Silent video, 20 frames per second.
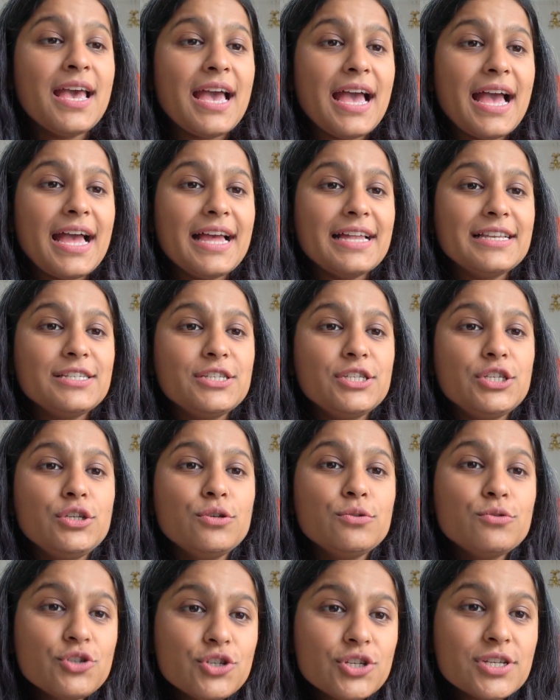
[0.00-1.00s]
and
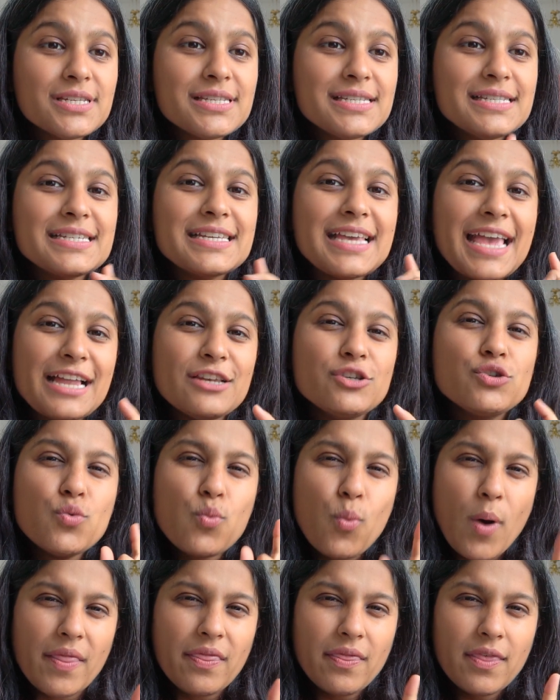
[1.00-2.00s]
you just can do
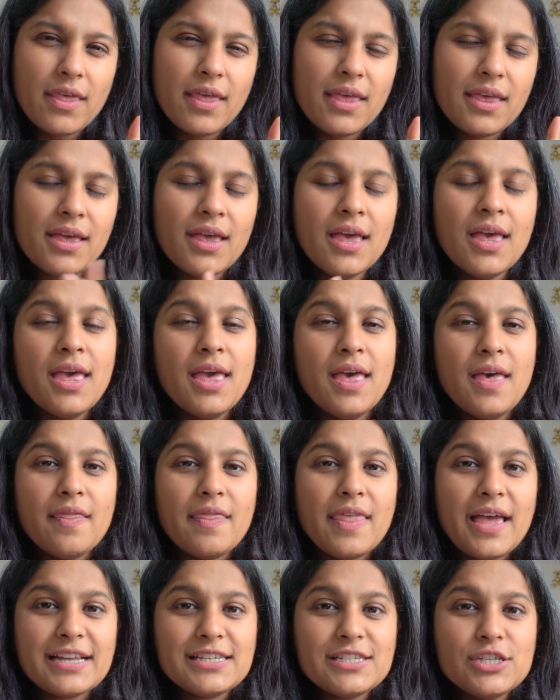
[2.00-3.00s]
one thing,
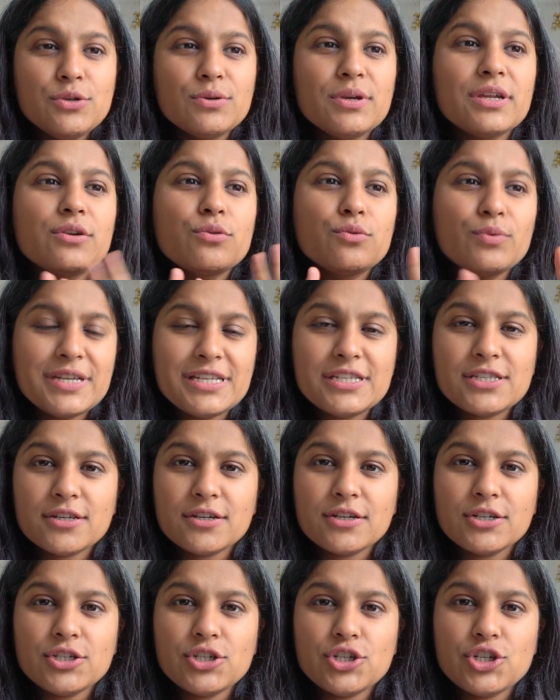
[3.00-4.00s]
that you can
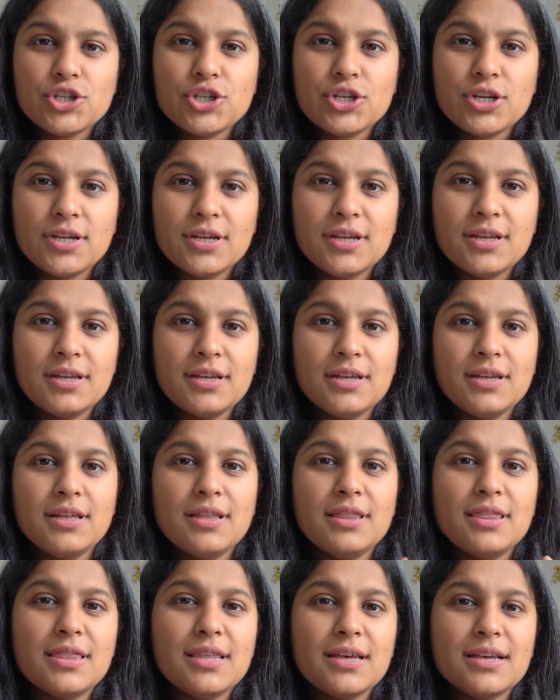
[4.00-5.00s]
research
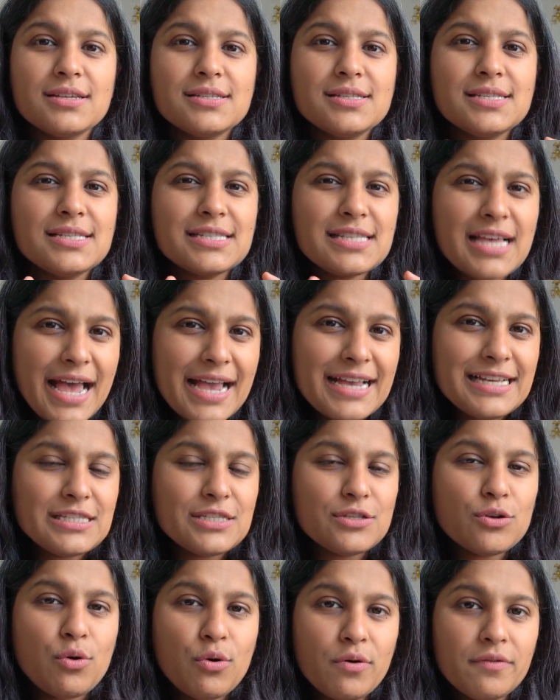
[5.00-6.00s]
the
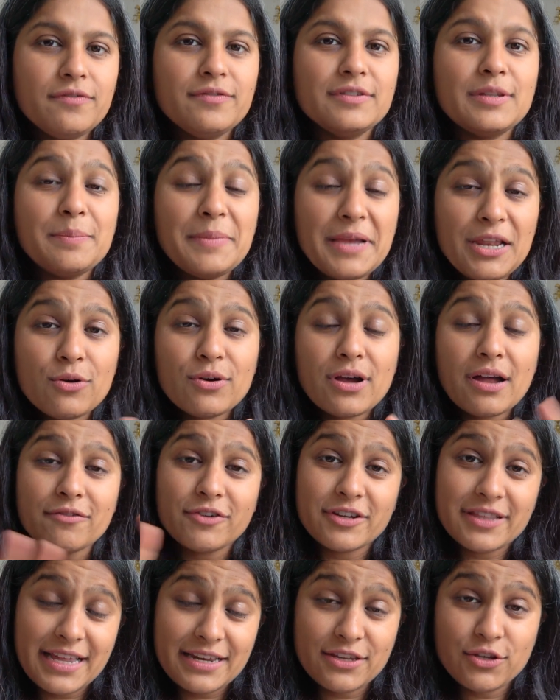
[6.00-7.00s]
size of the pillow
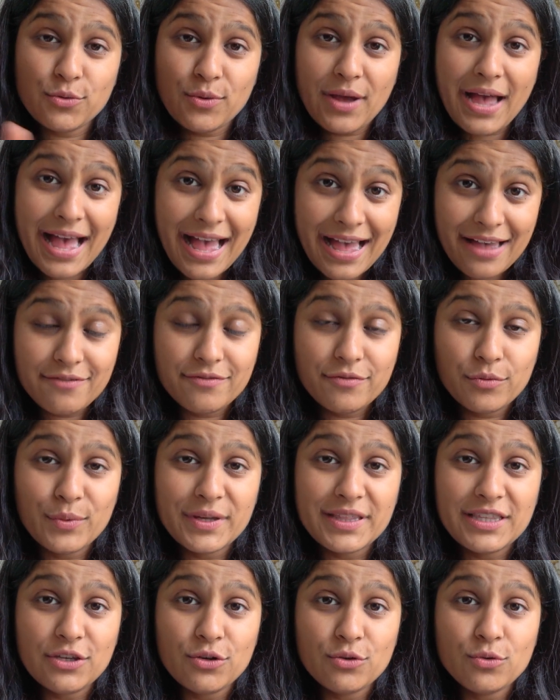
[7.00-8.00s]
cover that you have
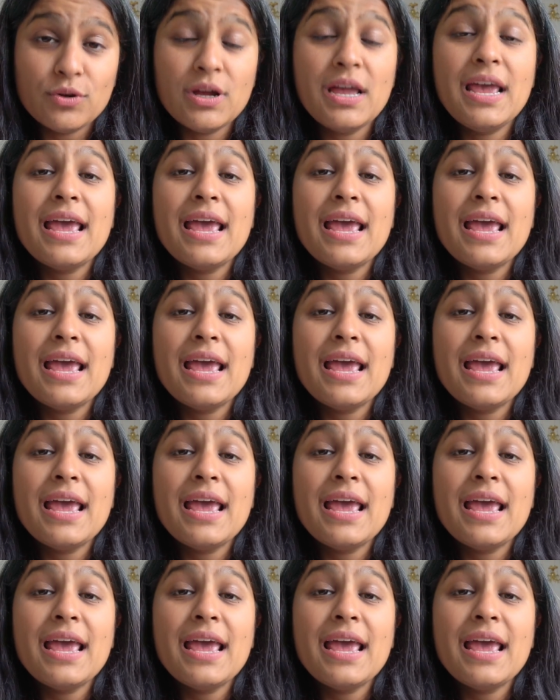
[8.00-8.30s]
with you,